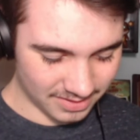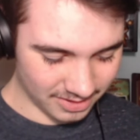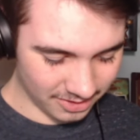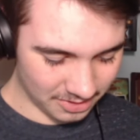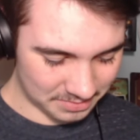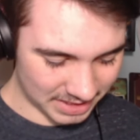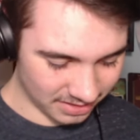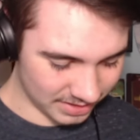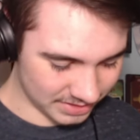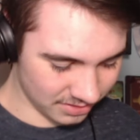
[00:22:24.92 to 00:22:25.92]
Oh my
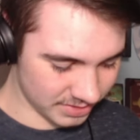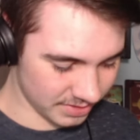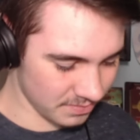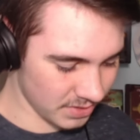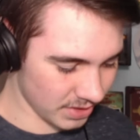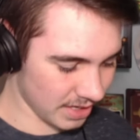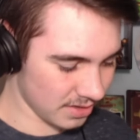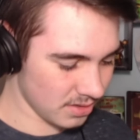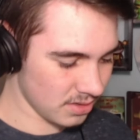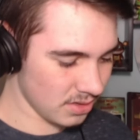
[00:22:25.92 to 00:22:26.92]
god, that's awesome. Okay,
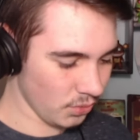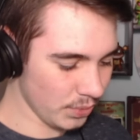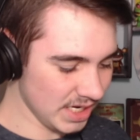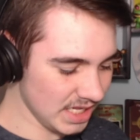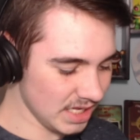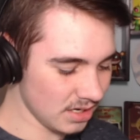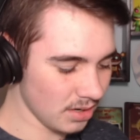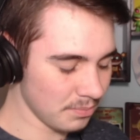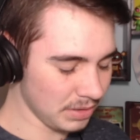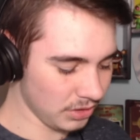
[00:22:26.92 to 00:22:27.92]
we need
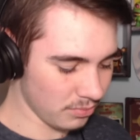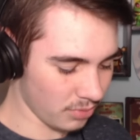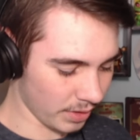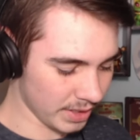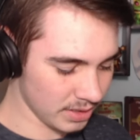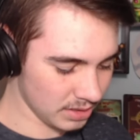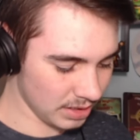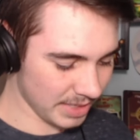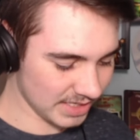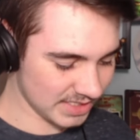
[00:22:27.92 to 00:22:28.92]
Balloon Boy.
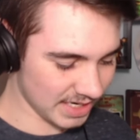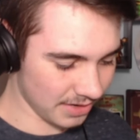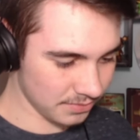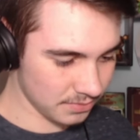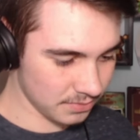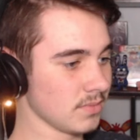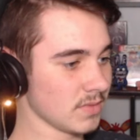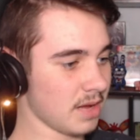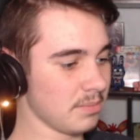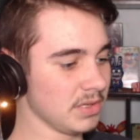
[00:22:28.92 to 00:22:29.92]
Let me exit out.
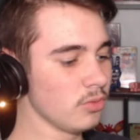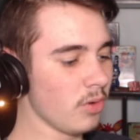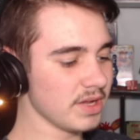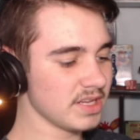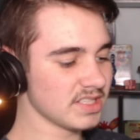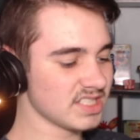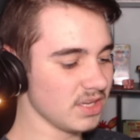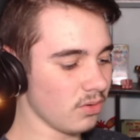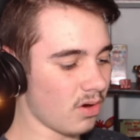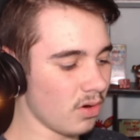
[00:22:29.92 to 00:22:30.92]
Okay, Balloon Boy is
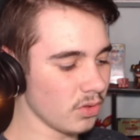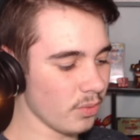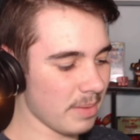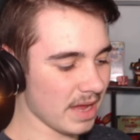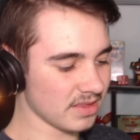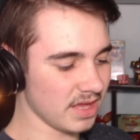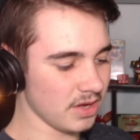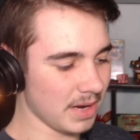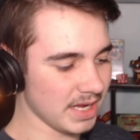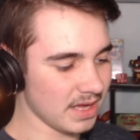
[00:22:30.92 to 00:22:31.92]
still all the way back there,
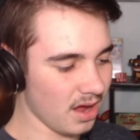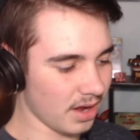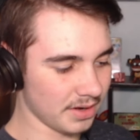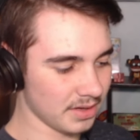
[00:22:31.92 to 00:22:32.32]
my god.